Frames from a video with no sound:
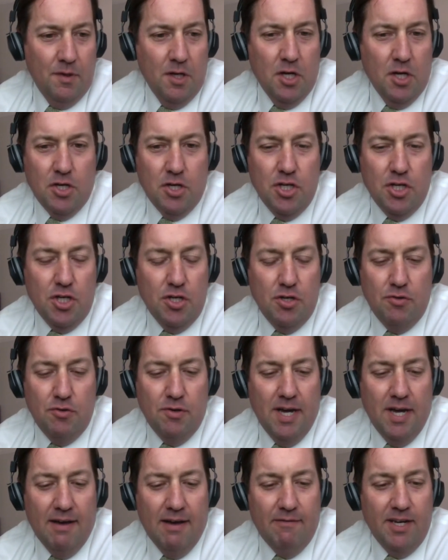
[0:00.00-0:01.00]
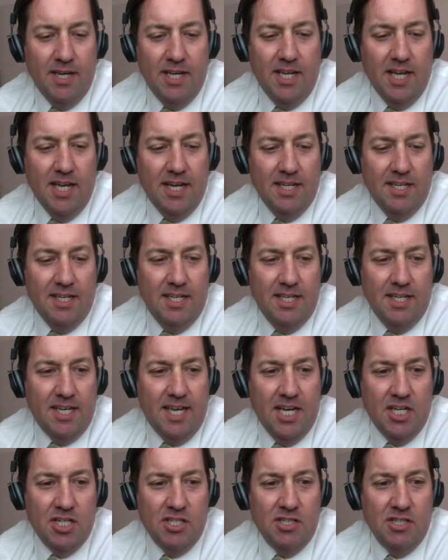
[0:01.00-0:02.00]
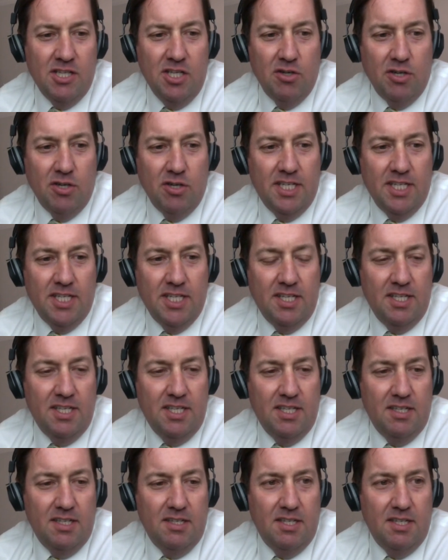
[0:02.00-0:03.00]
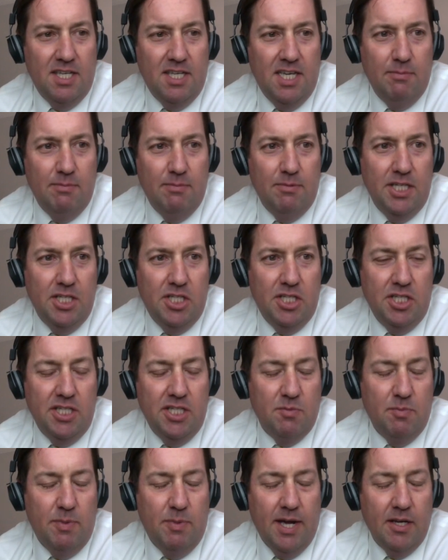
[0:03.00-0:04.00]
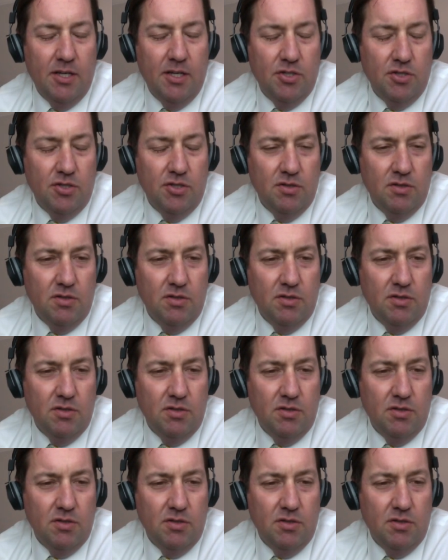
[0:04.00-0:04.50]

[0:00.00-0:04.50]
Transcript: Do you have any indication that you'll get to keep teaching in Spanish?